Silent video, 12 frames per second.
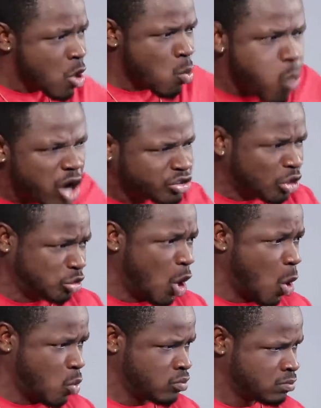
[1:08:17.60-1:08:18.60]
me what to
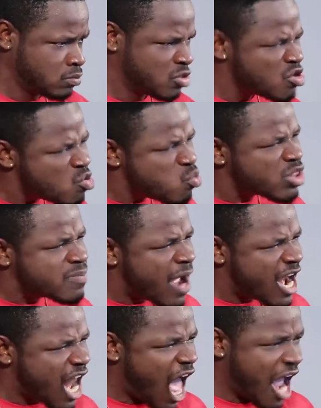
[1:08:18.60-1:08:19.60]
do with
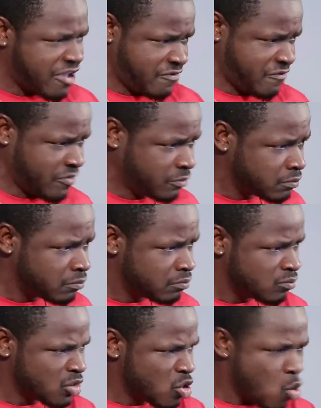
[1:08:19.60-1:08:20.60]
my life.
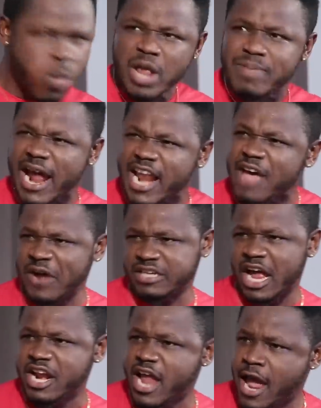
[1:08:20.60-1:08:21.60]
With my life,
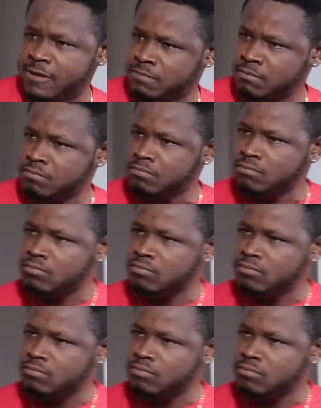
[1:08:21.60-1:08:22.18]
Adane!